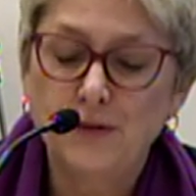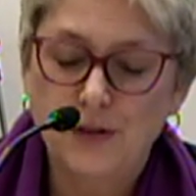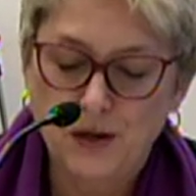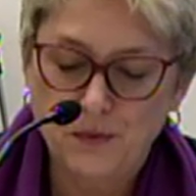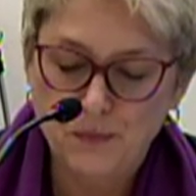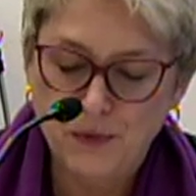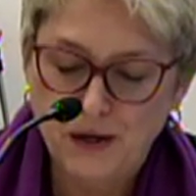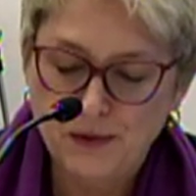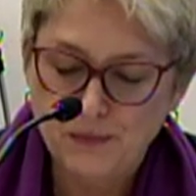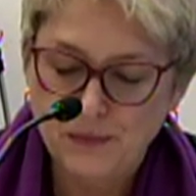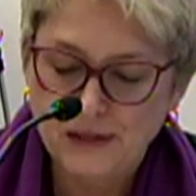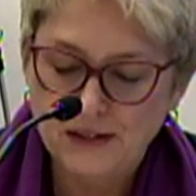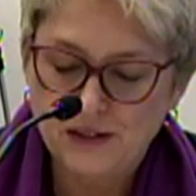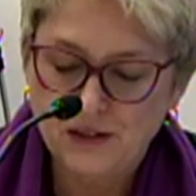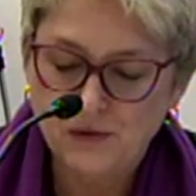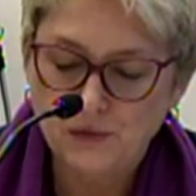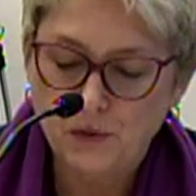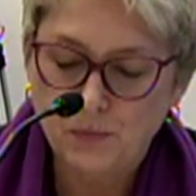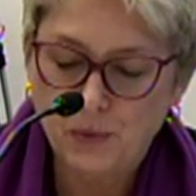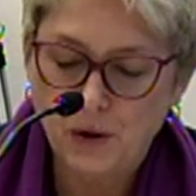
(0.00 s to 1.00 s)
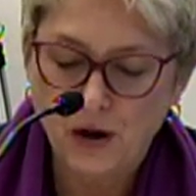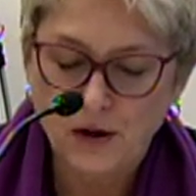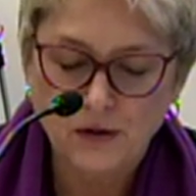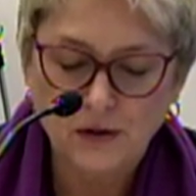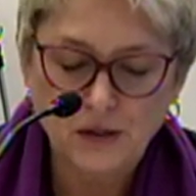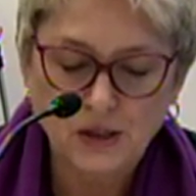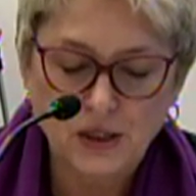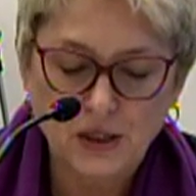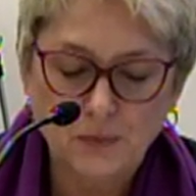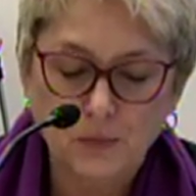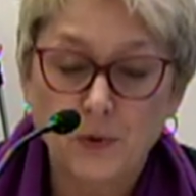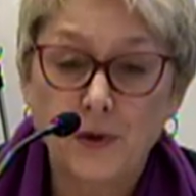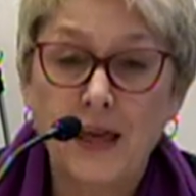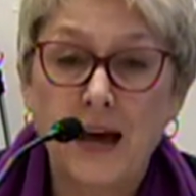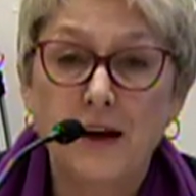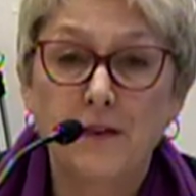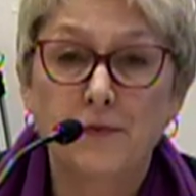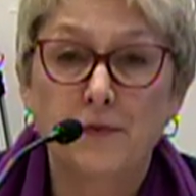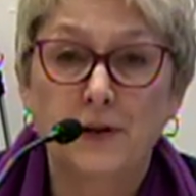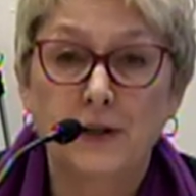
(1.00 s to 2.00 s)
commitment to a partnership with
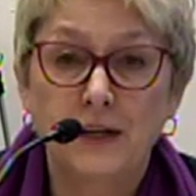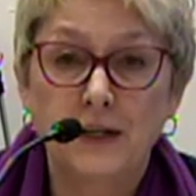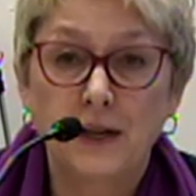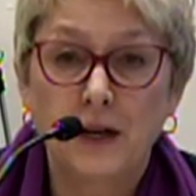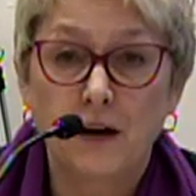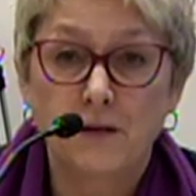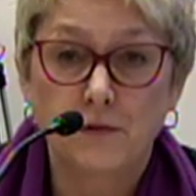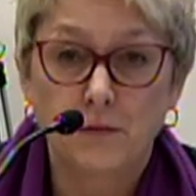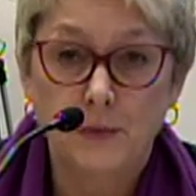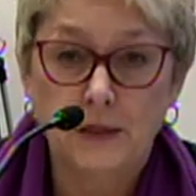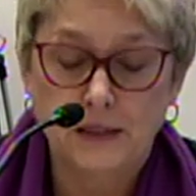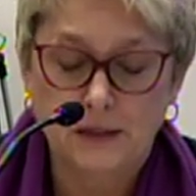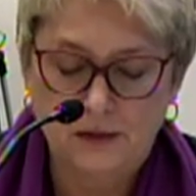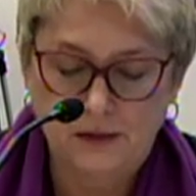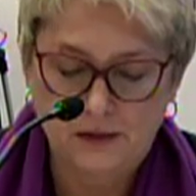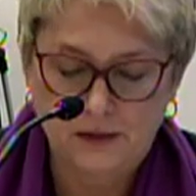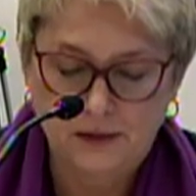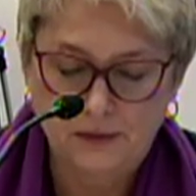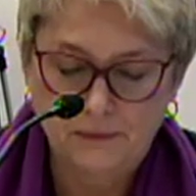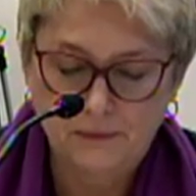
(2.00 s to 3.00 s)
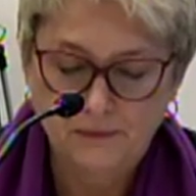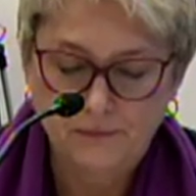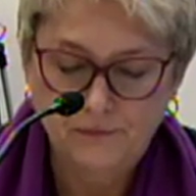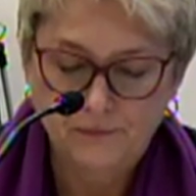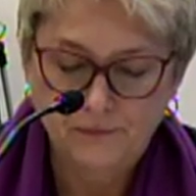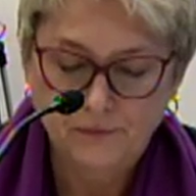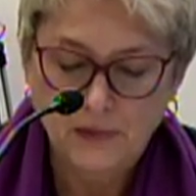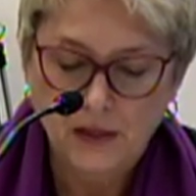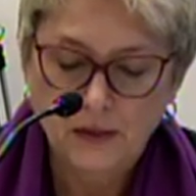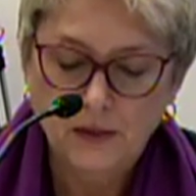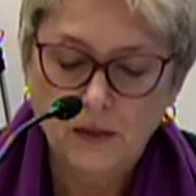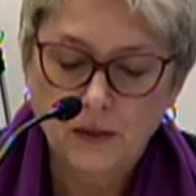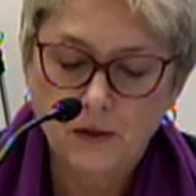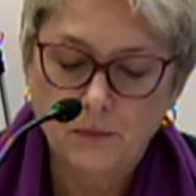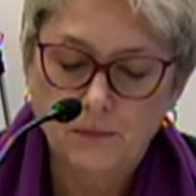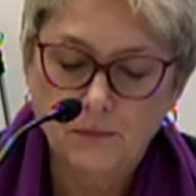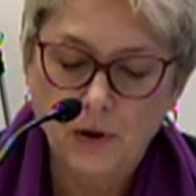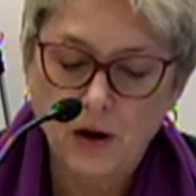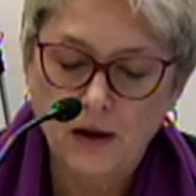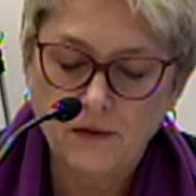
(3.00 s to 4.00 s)
African governments, the
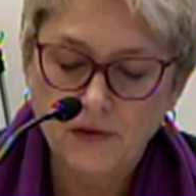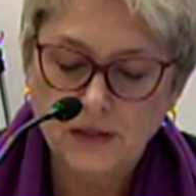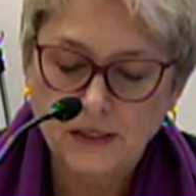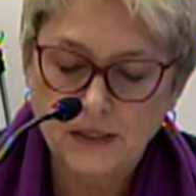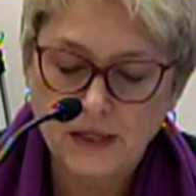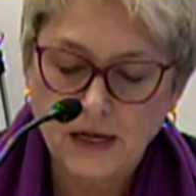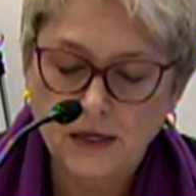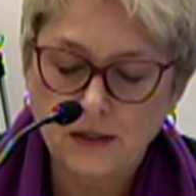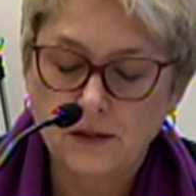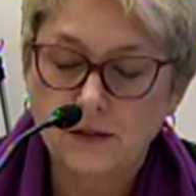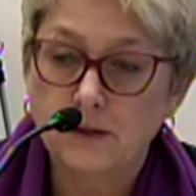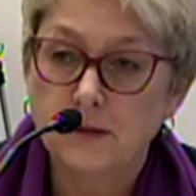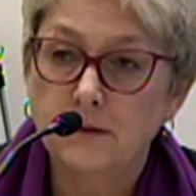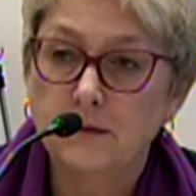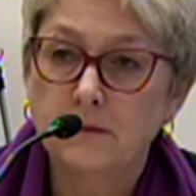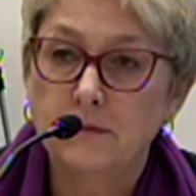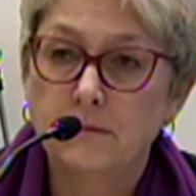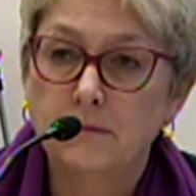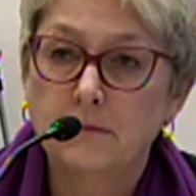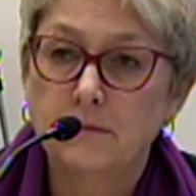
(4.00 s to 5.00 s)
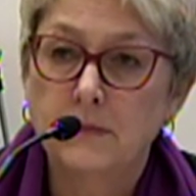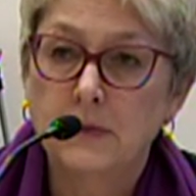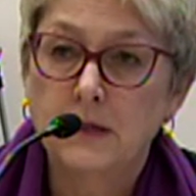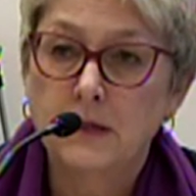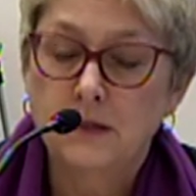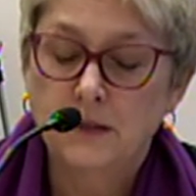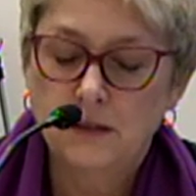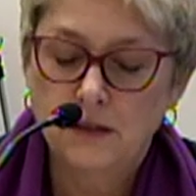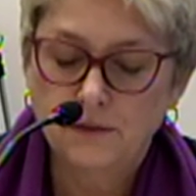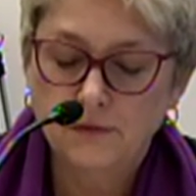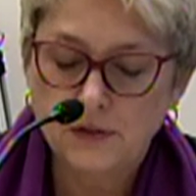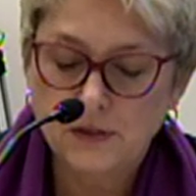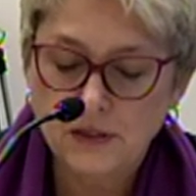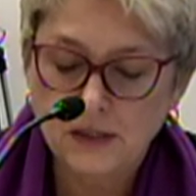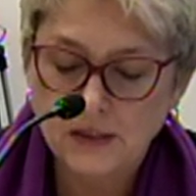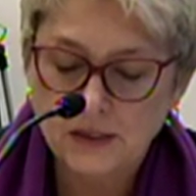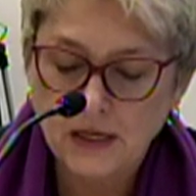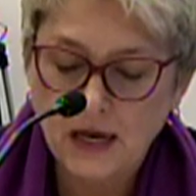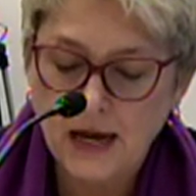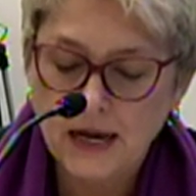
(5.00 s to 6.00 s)
private sector, civil
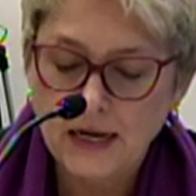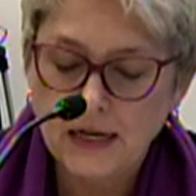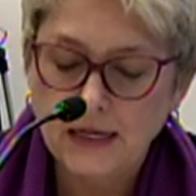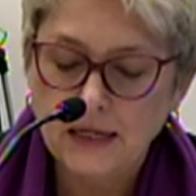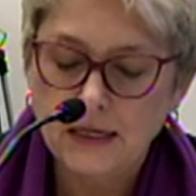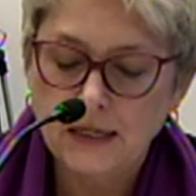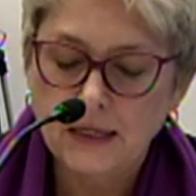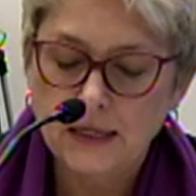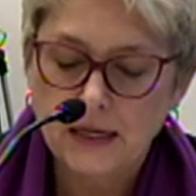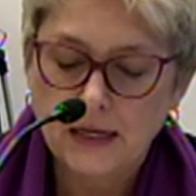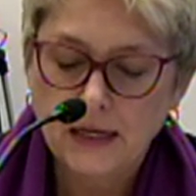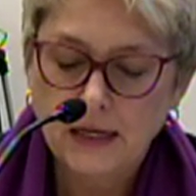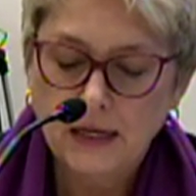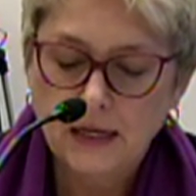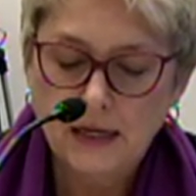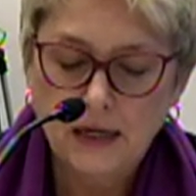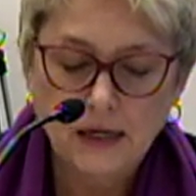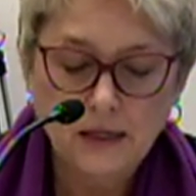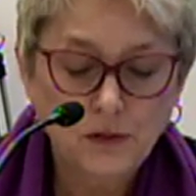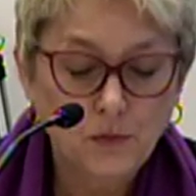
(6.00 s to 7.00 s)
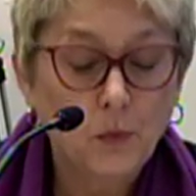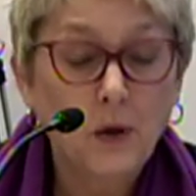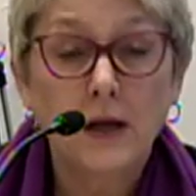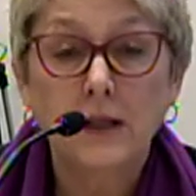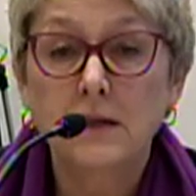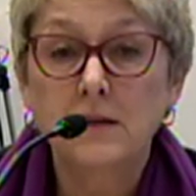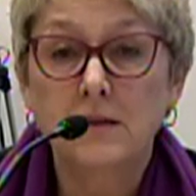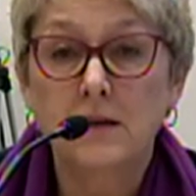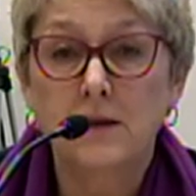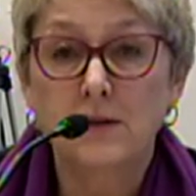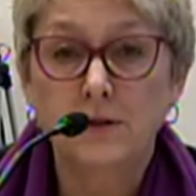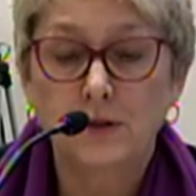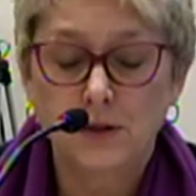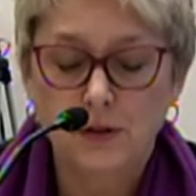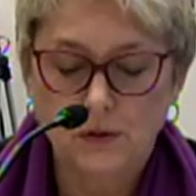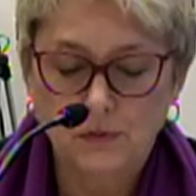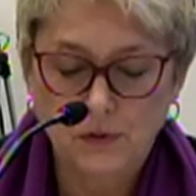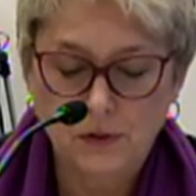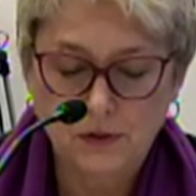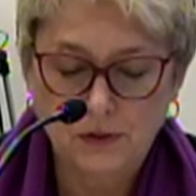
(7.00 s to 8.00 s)
society, as well as other
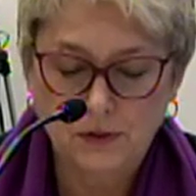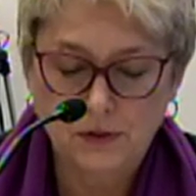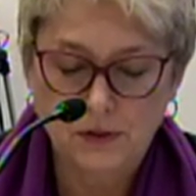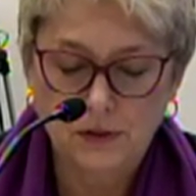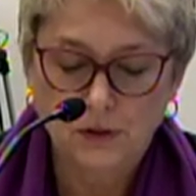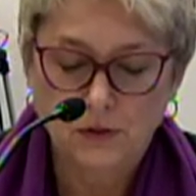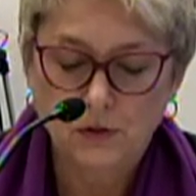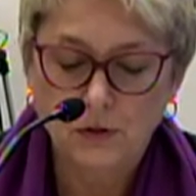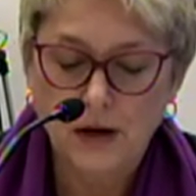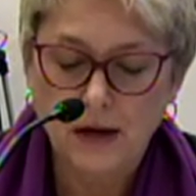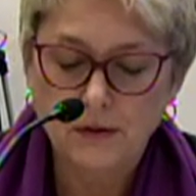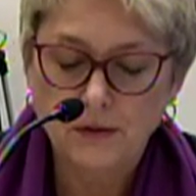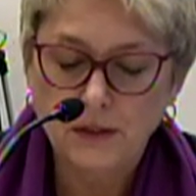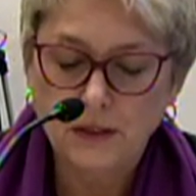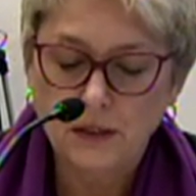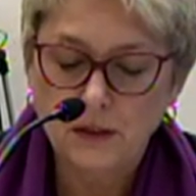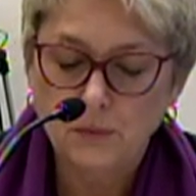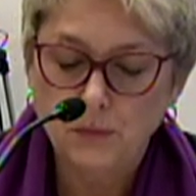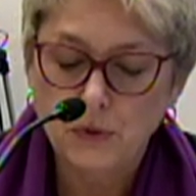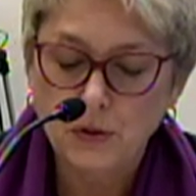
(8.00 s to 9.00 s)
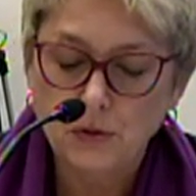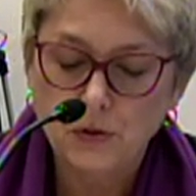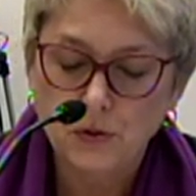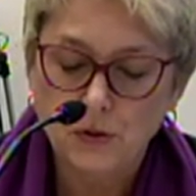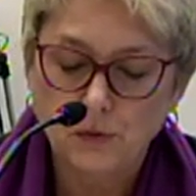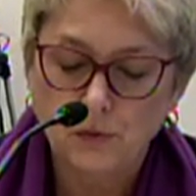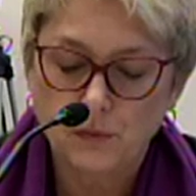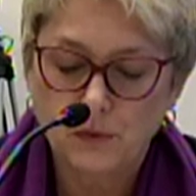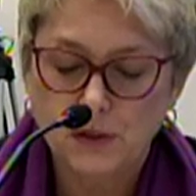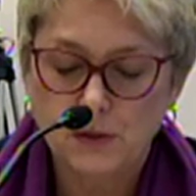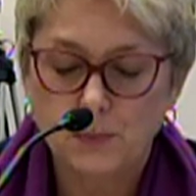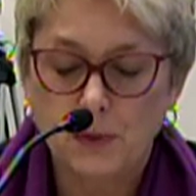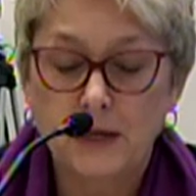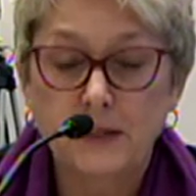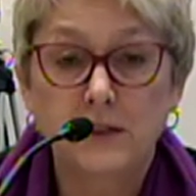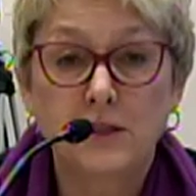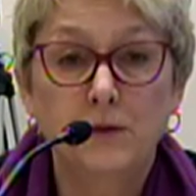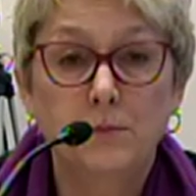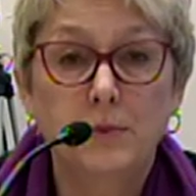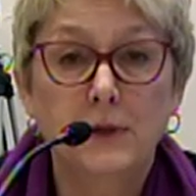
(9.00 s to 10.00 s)
donors, grounded in mutual
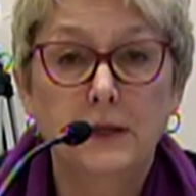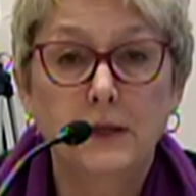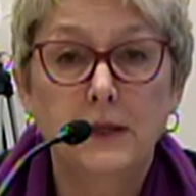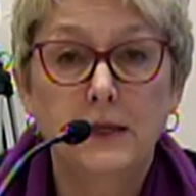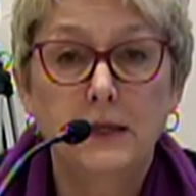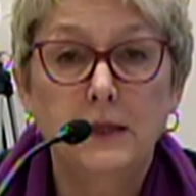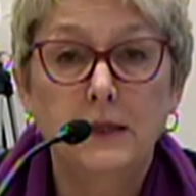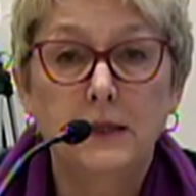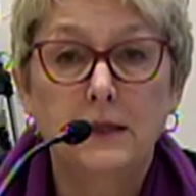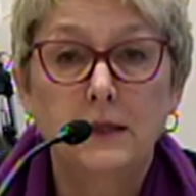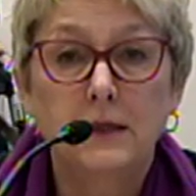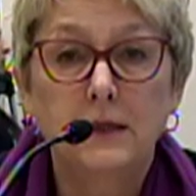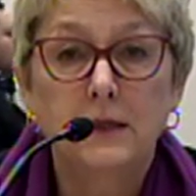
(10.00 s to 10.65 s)
responsibility